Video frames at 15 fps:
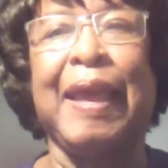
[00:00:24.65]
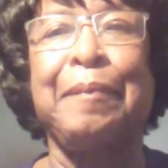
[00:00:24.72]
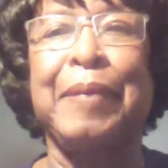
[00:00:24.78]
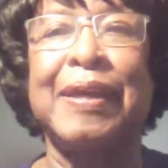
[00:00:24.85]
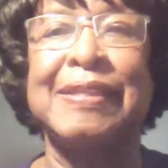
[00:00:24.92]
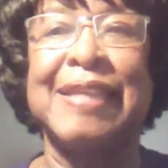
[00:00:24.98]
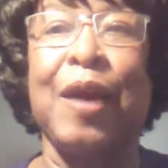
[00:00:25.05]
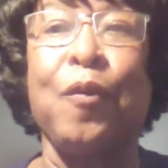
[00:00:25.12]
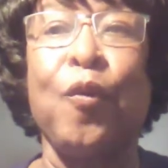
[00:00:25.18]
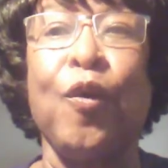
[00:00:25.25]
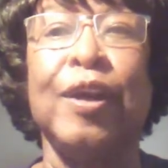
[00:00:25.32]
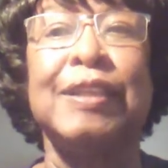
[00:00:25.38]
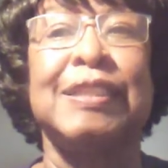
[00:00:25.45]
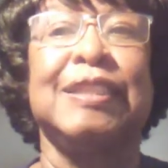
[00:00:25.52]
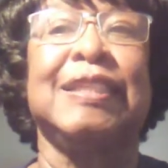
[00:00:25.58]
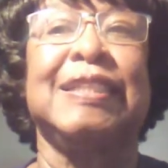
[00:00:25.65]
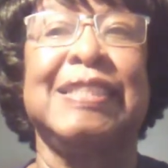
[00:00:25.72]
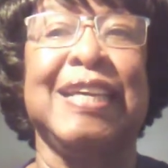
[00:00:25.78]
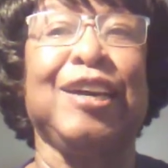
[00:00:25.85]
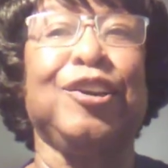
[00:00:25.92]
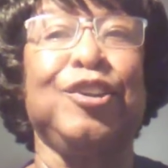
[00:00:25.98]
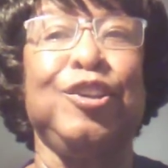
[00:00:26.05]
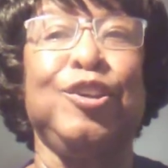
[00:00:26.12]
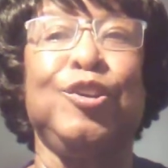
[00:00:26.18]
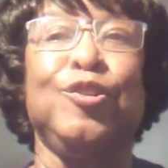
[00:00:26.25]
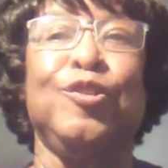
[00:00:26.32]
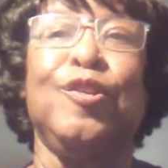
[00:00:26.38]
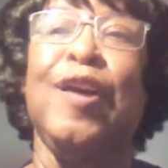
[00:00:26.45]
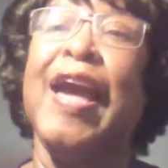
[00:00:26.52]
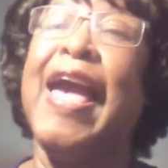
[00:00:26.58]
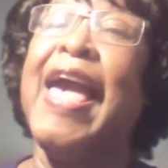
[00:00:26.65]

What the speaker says: because I want to tell you